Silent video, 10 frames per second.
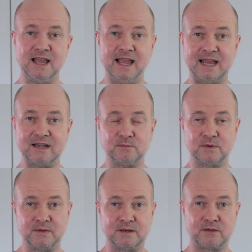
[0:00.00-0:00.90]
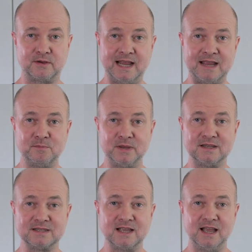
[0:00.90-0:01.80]
and with another
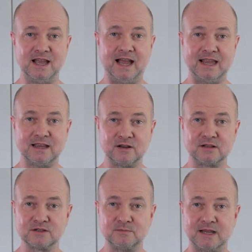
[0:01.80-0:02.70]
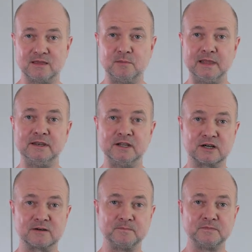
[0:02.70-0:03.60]
handpiece, I can also make them
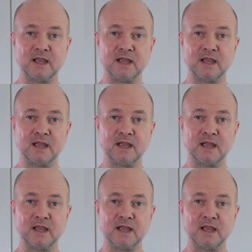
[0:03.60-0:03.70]
linear.